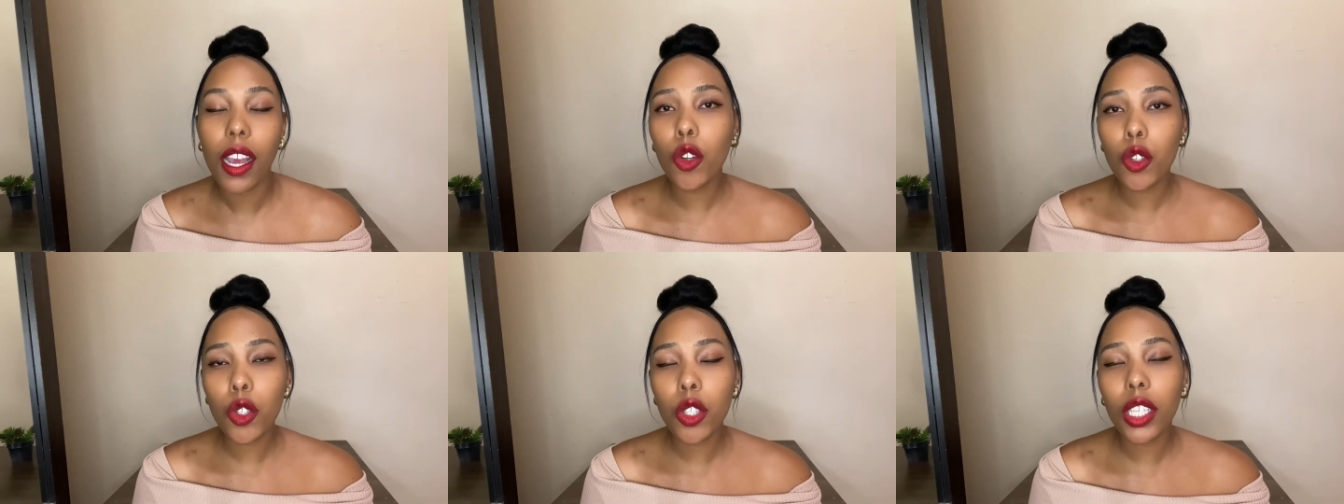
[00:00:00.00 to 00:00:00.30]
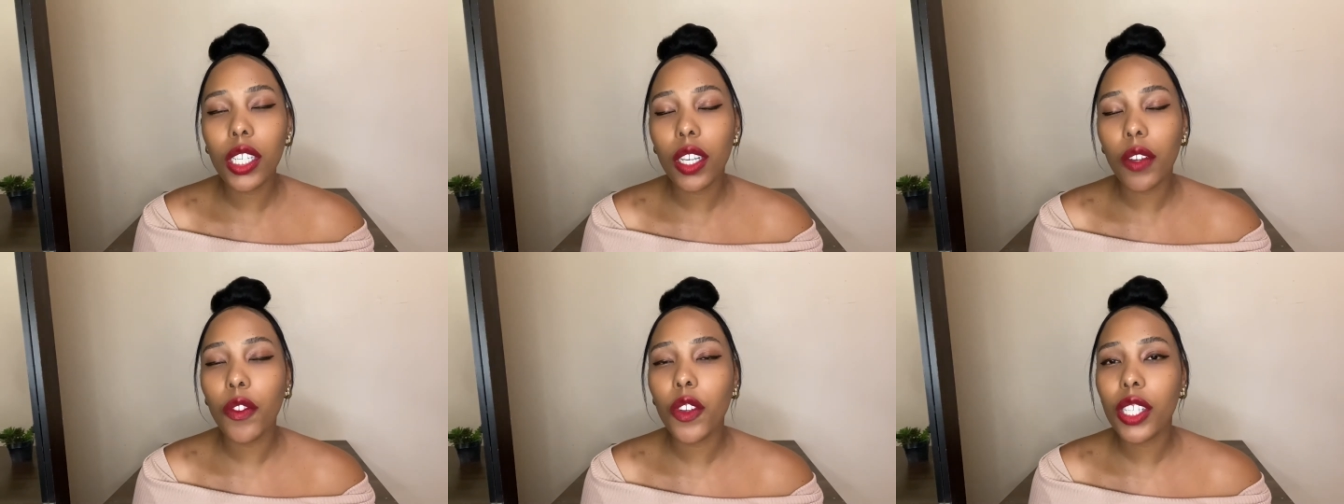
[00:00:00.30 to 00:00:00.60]
Also
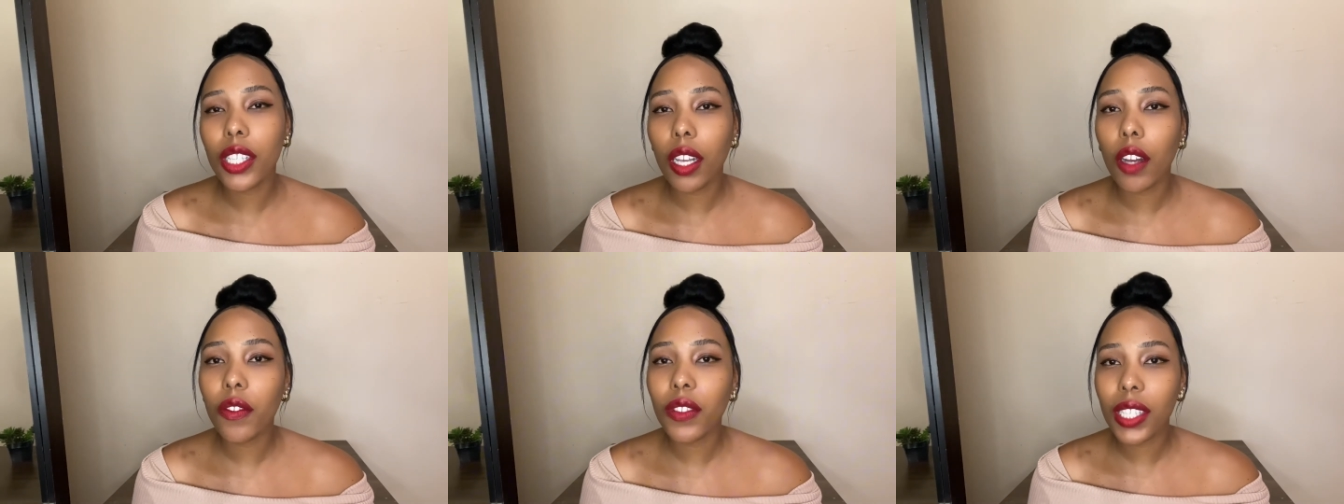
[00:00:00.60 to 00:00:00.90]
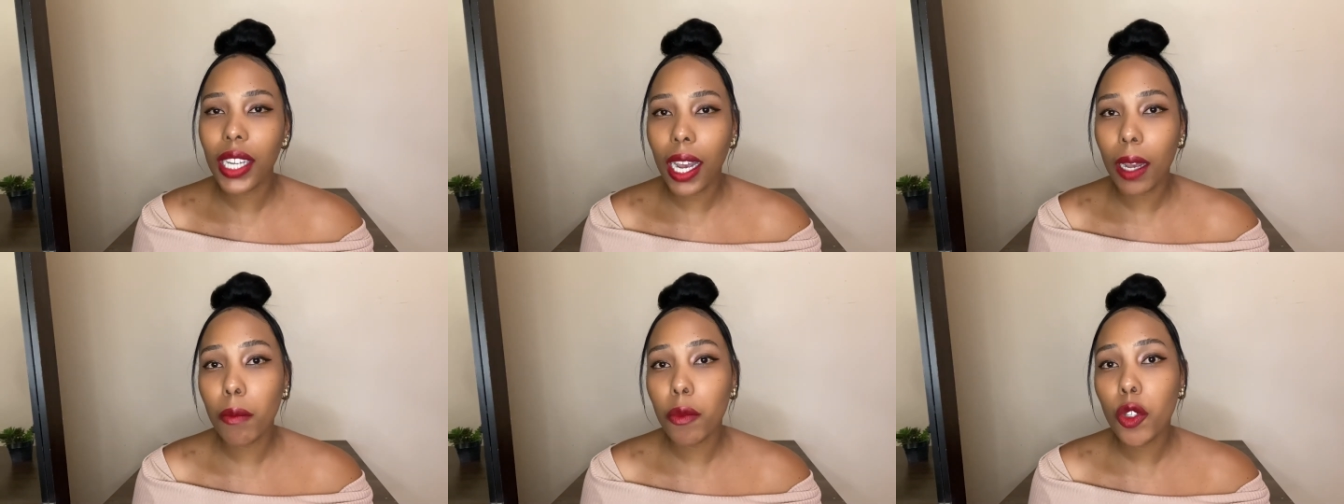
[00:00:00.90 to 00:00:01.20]
give yourself
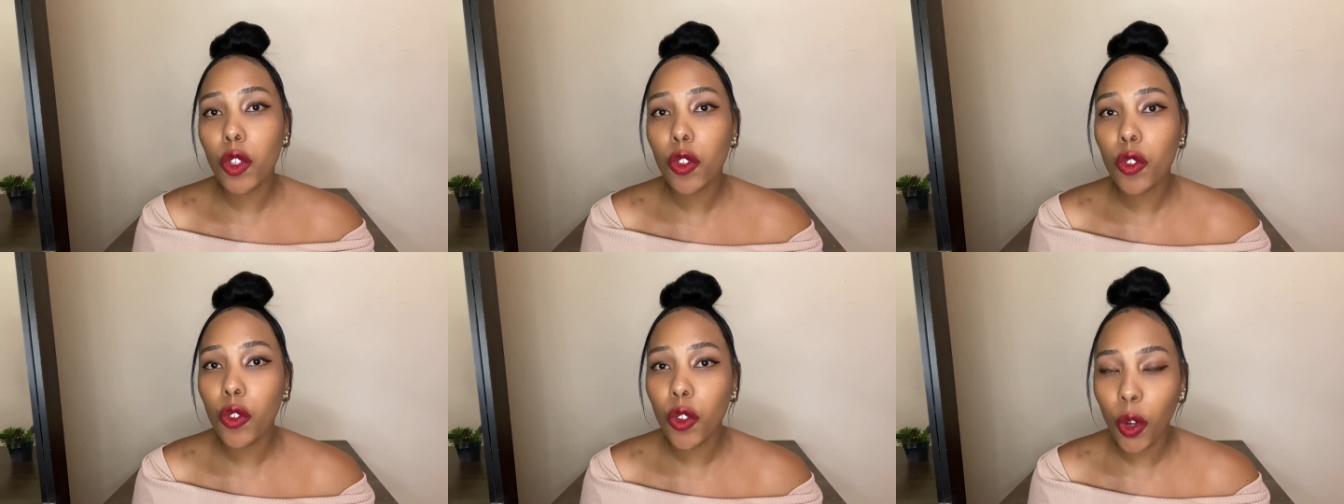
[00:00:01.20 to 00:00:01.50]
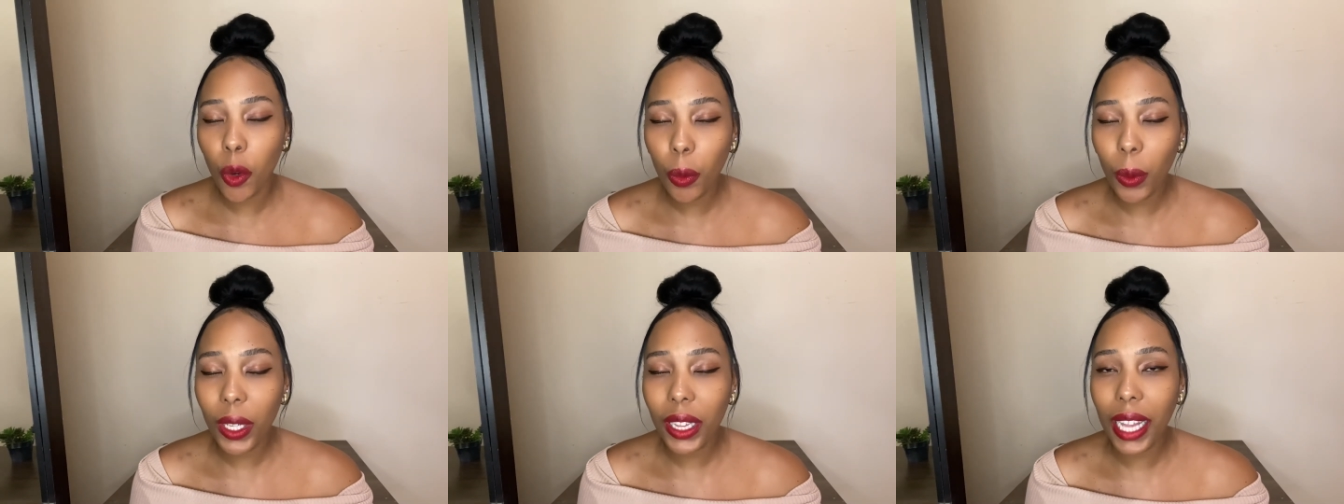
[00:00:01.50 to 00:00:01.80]
time to
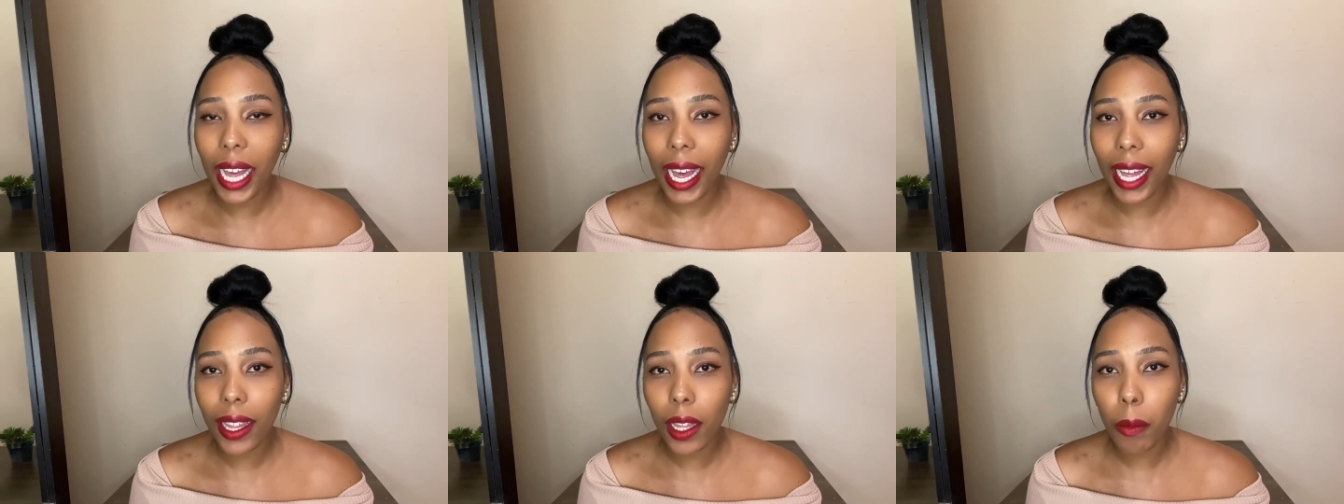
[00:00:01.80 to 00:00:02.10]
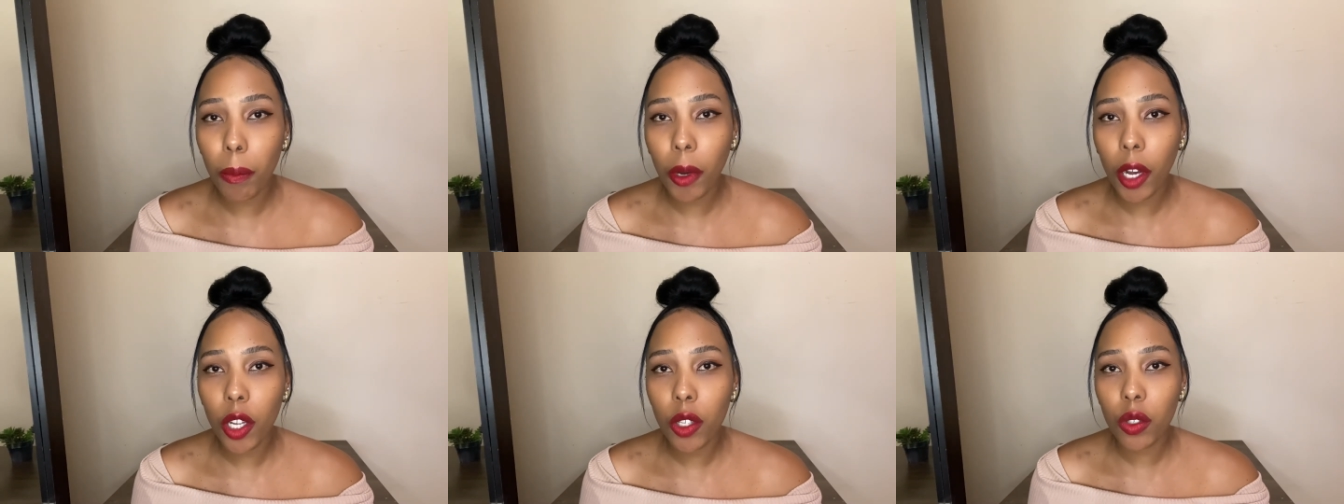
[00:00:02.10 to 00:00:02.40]
knowing the other
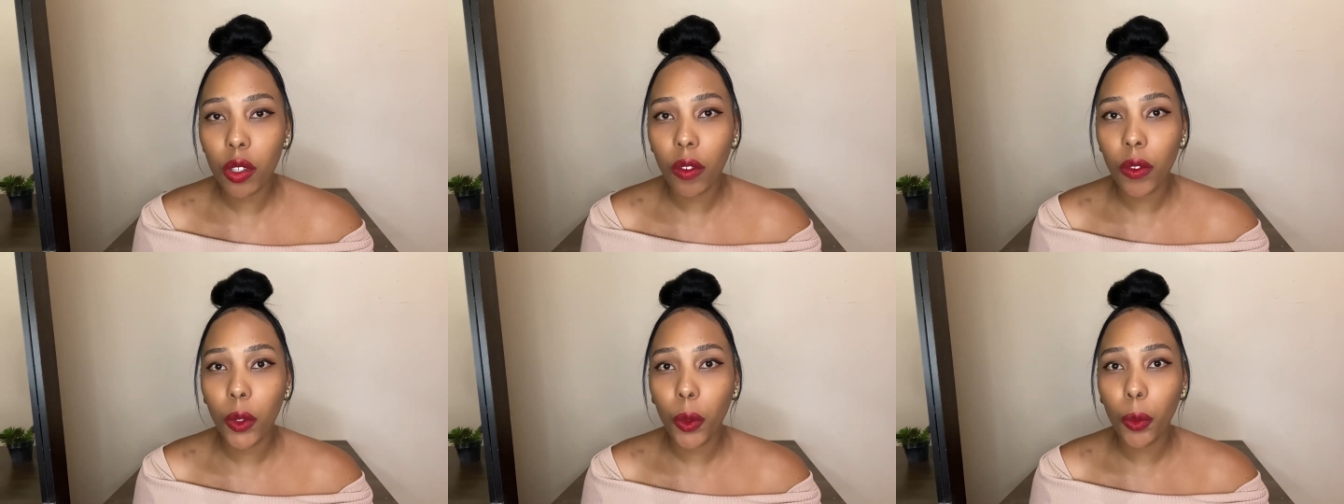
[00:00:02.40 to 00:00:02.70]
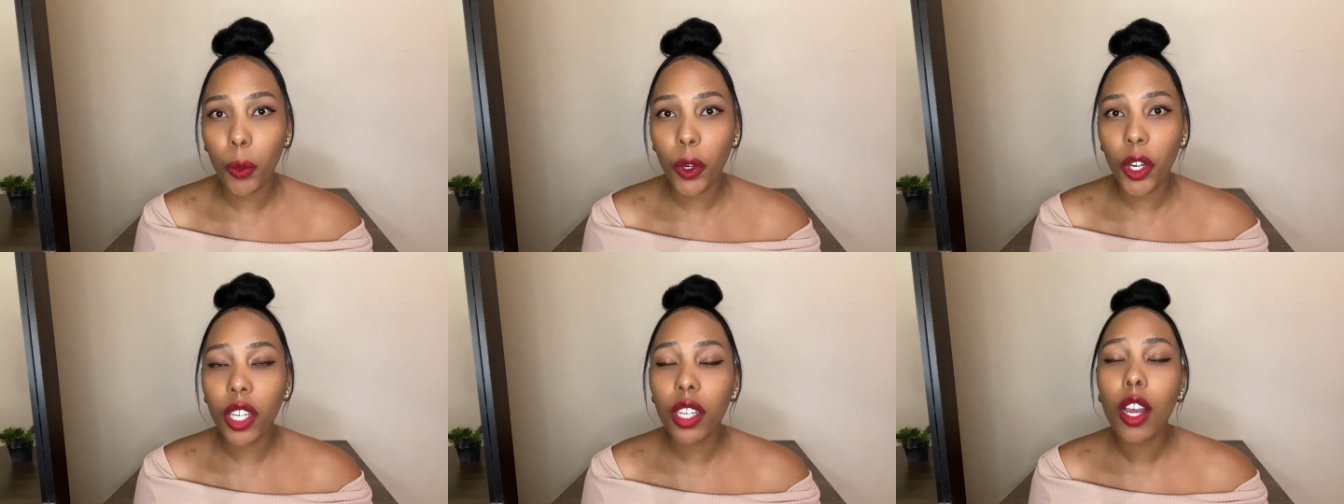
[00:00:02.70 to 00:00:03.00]
parts of the
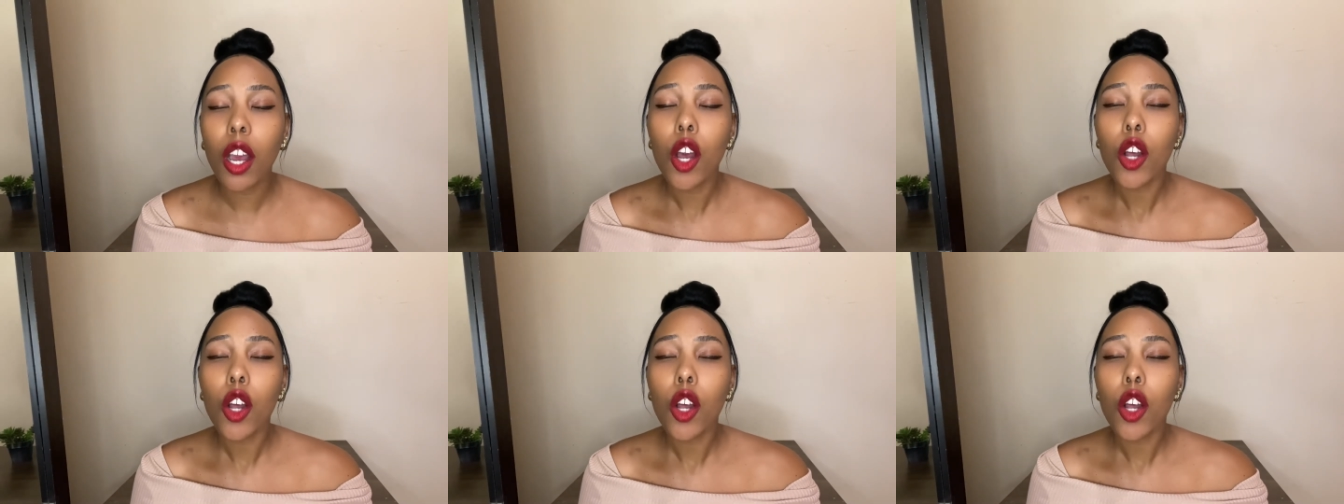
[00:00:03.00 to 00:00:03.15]
work,